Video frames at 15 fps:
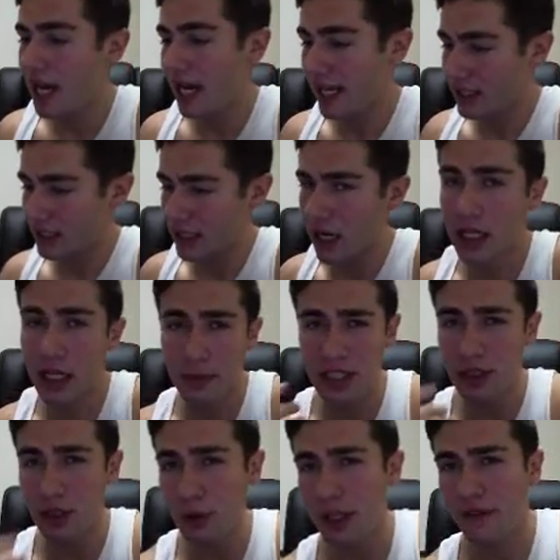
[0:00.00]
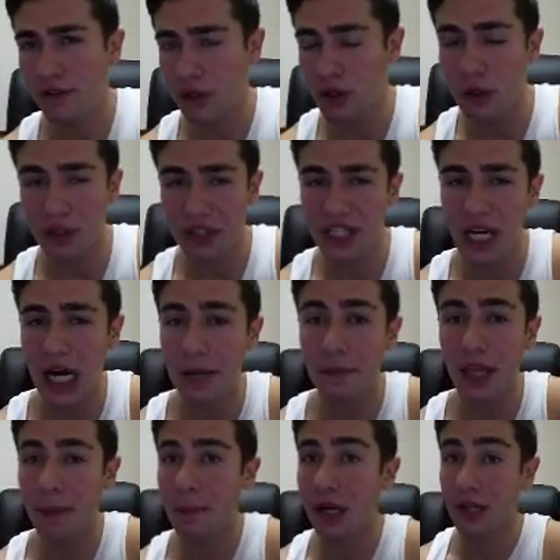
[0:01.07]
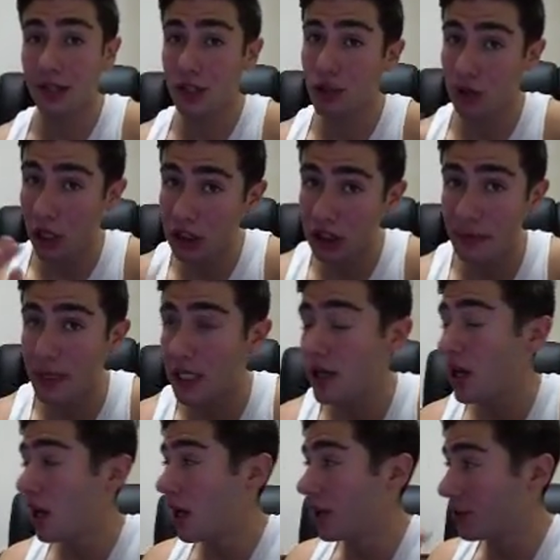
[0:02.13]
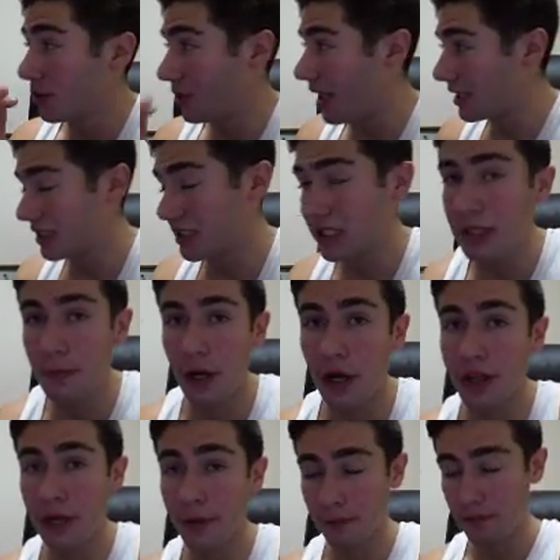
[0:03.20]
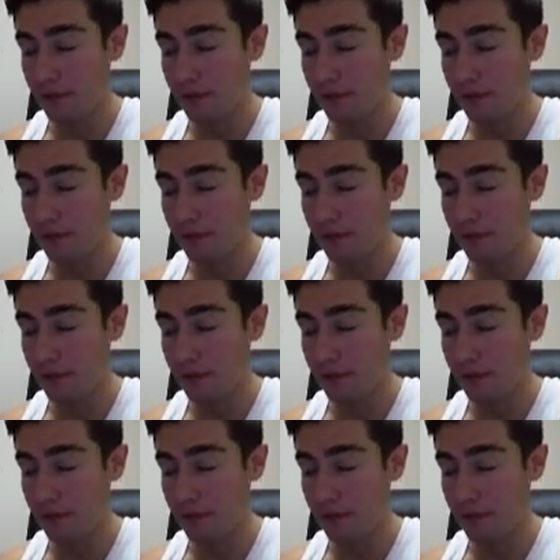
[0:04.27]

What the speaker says: It's not gonna be too difficult to cop them, but trust me, do not sleep on them,